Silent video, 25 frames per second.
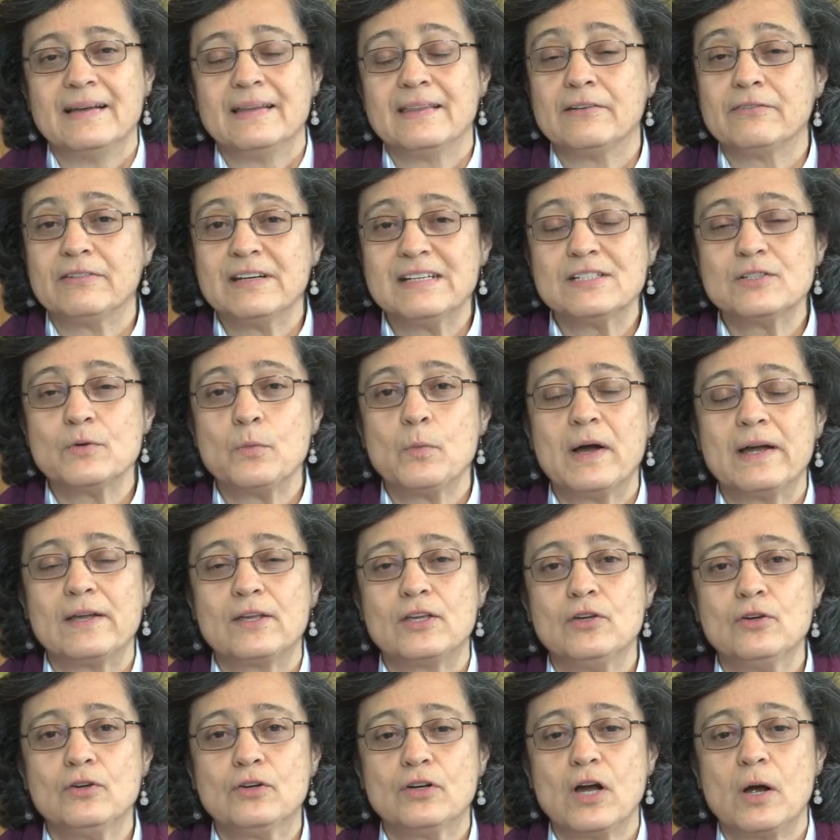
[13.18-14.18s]
The reason why
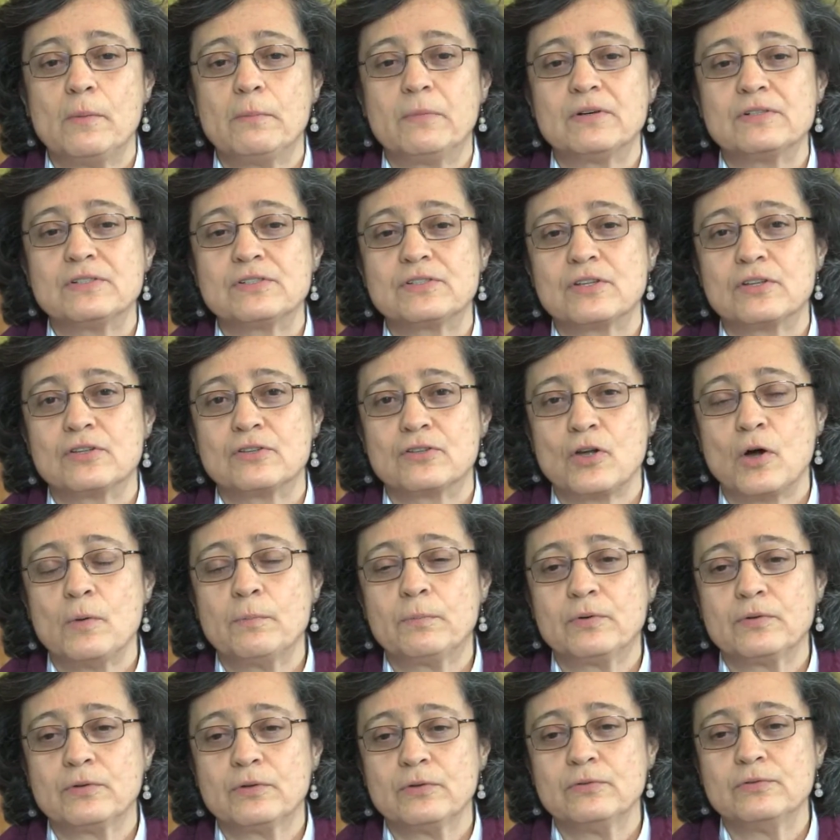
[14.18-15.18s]
cucumbers don't
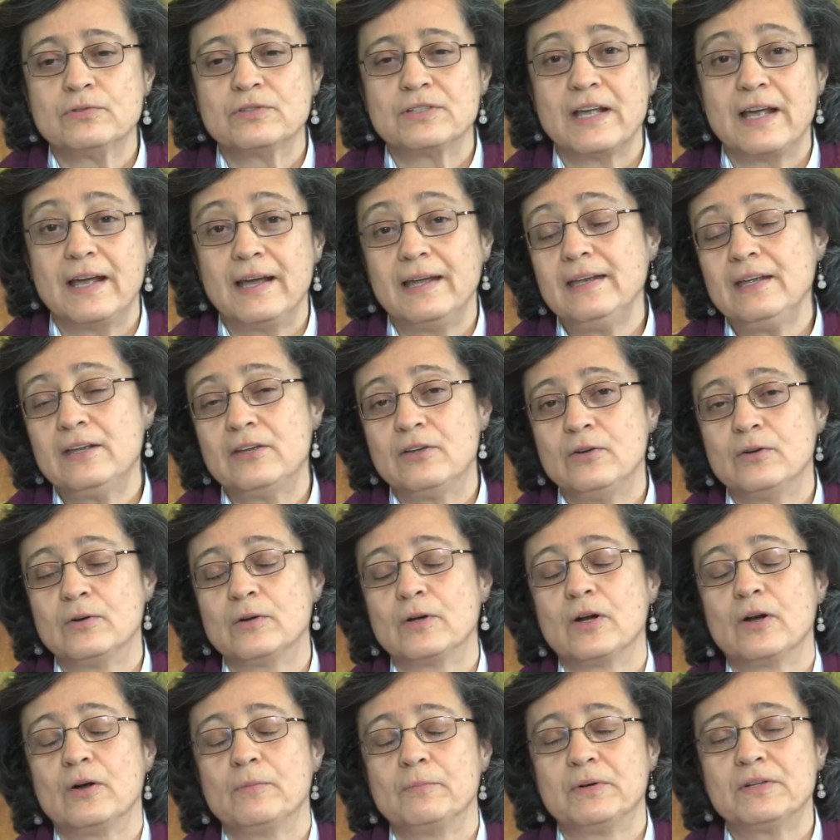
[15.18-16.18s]
produce any
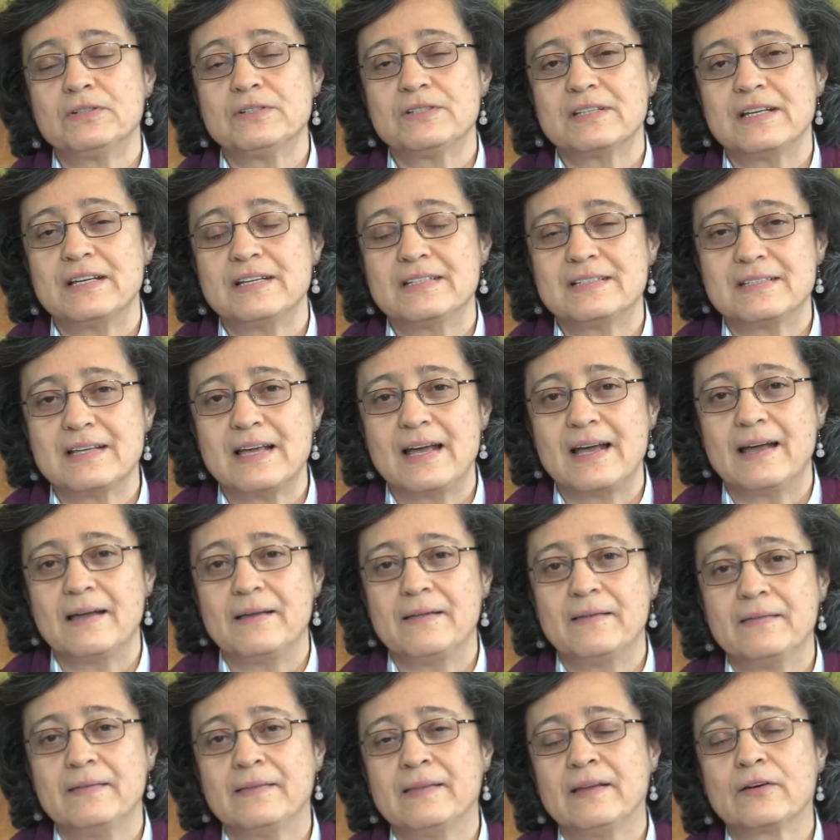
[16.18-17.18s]
cucumbers is
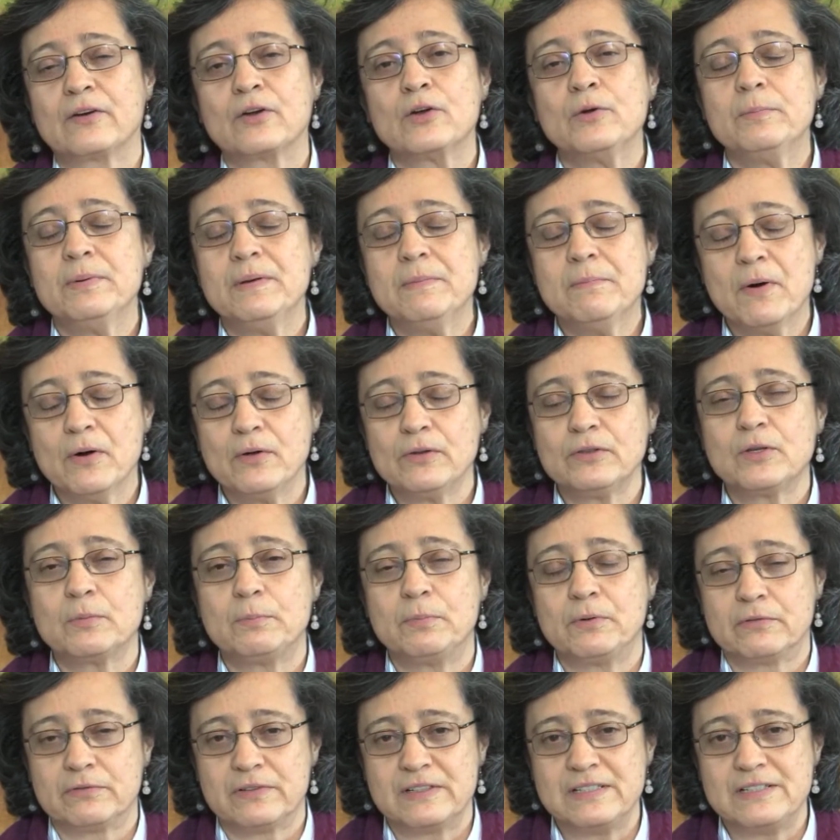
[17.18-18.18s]
there could be
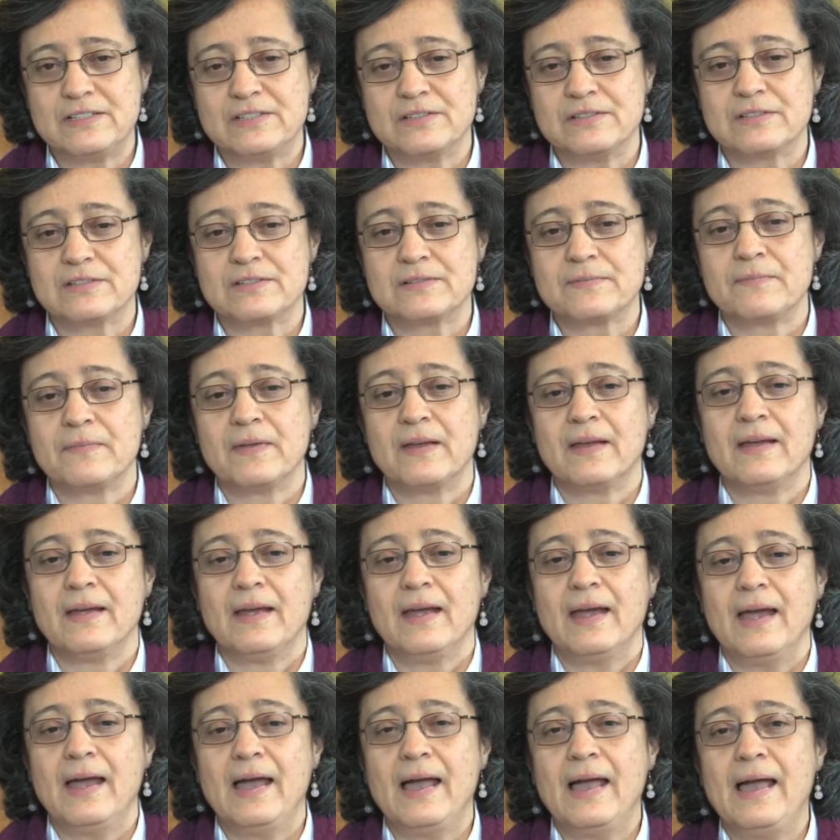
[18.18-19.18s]
multiple reasons.
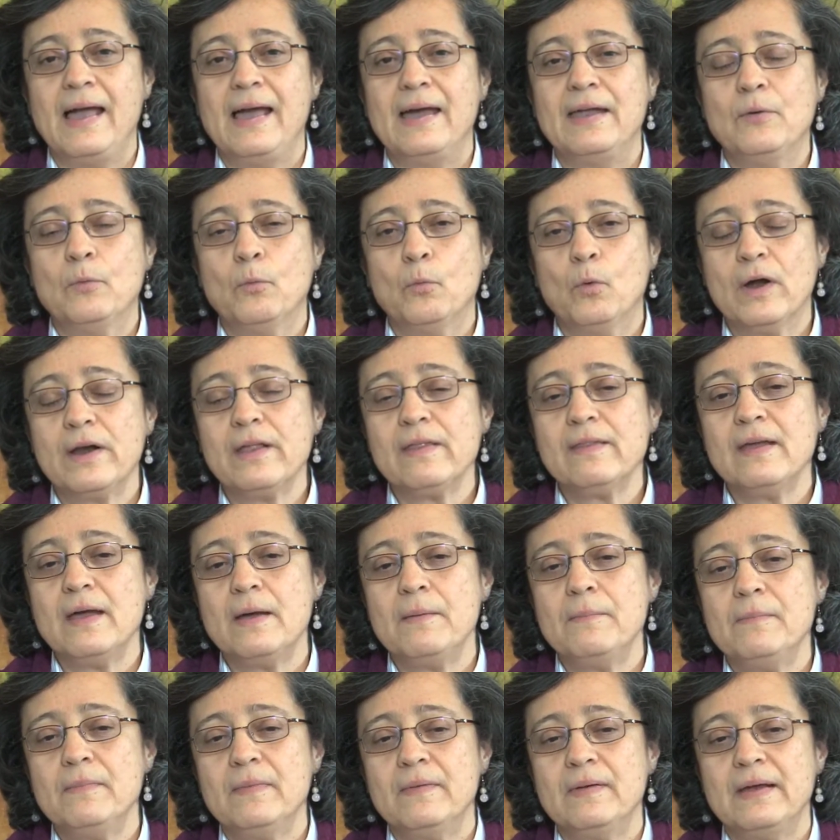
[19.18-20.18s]
And one of
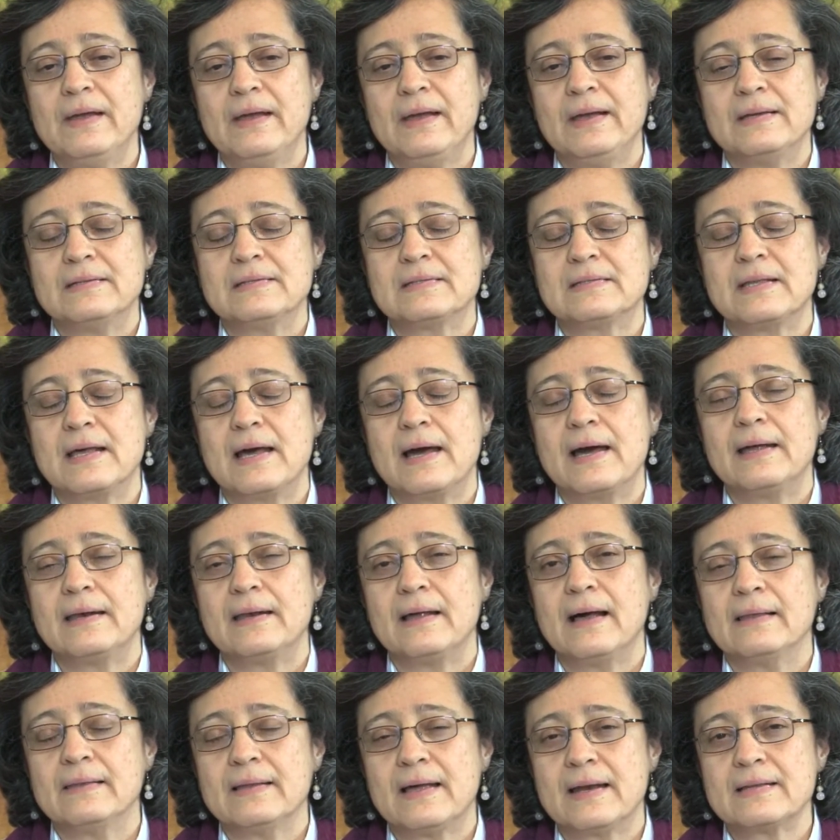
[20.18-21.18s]
them is
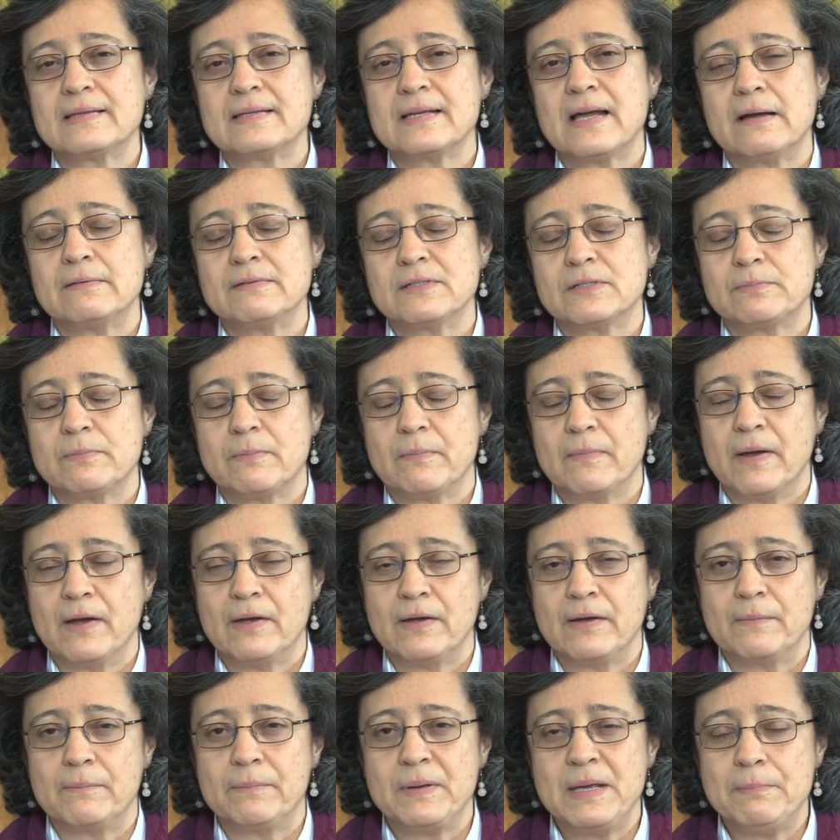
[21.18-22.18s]
that a lot of times
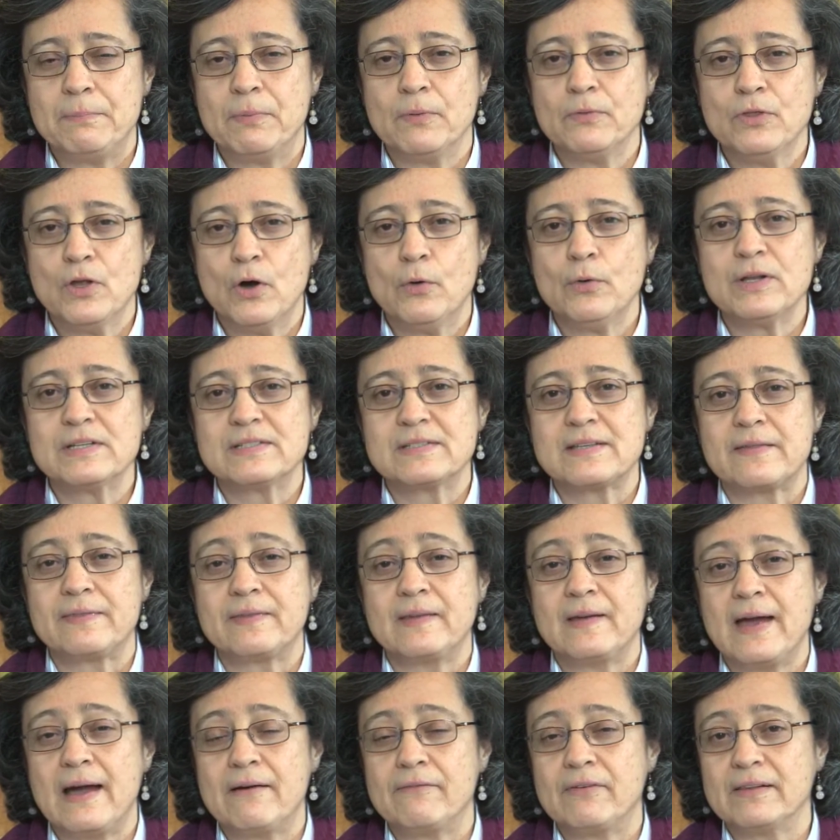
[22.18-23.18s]
uh, people notice that
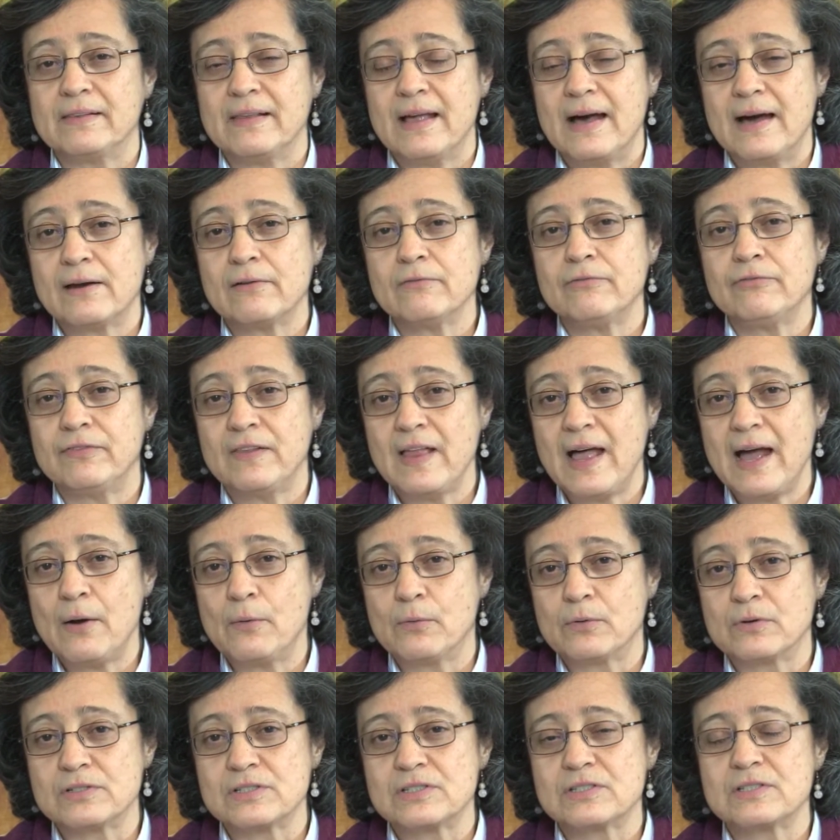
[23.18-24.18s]
they have a lot of
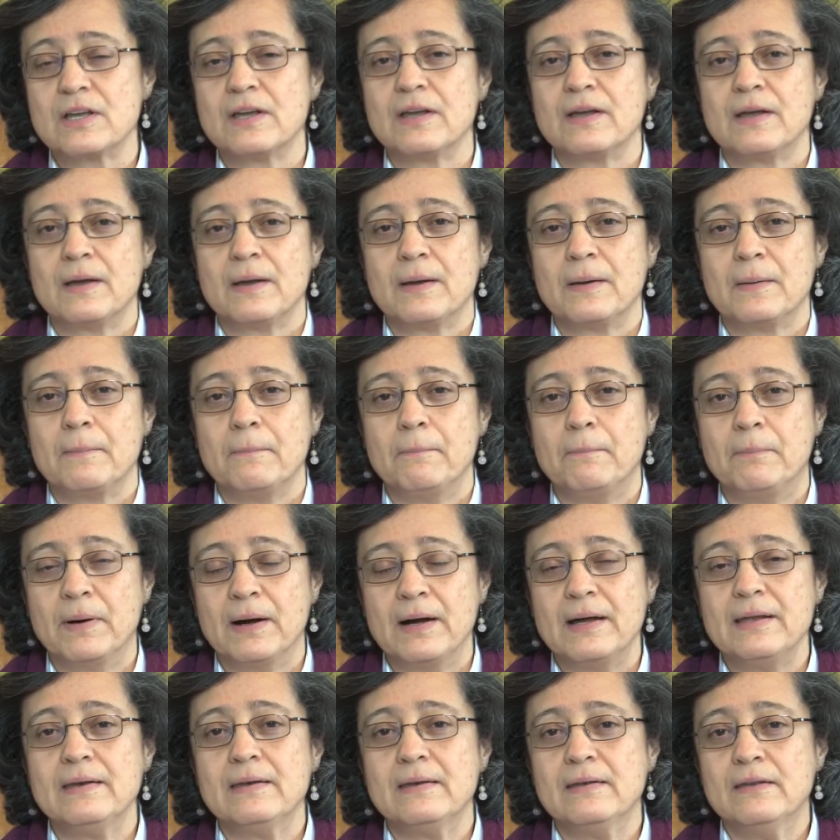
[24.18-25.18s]
flowers
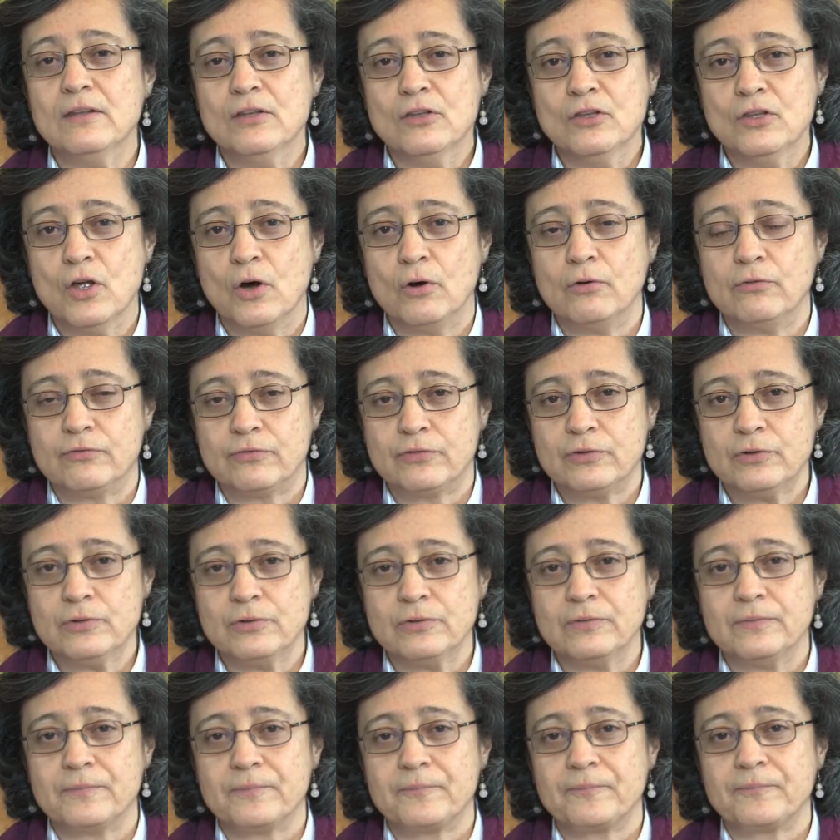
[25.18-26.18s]
but no
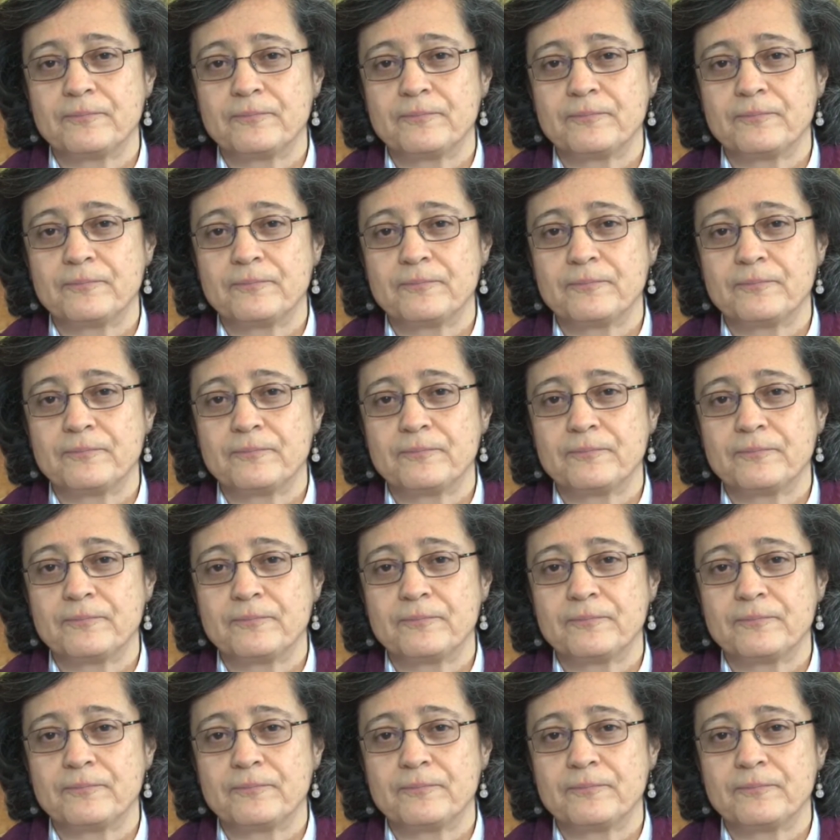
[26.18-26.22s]
fruit.